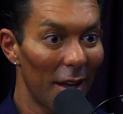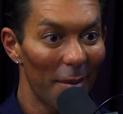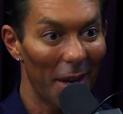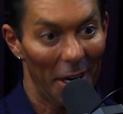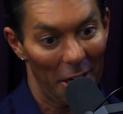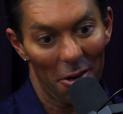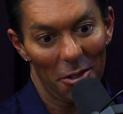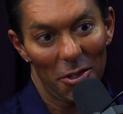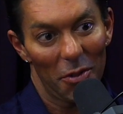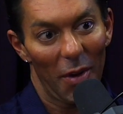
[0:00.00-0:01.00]
I'm not a hater.
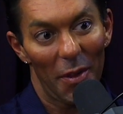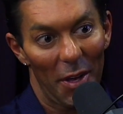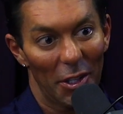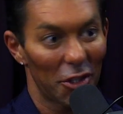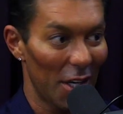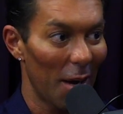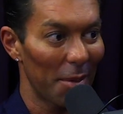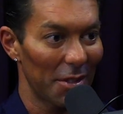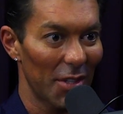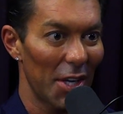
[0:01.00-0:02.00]
It's just if I think it's shit, I'm
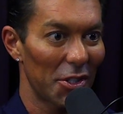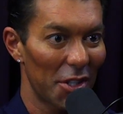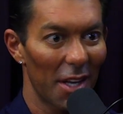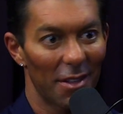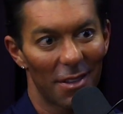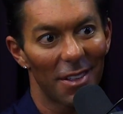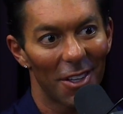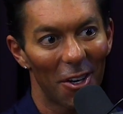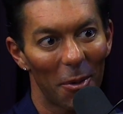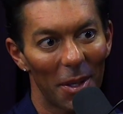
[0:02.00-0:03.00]
going to say it's shit. You
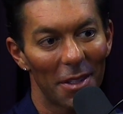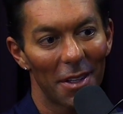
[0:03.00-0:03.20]
know what I mean?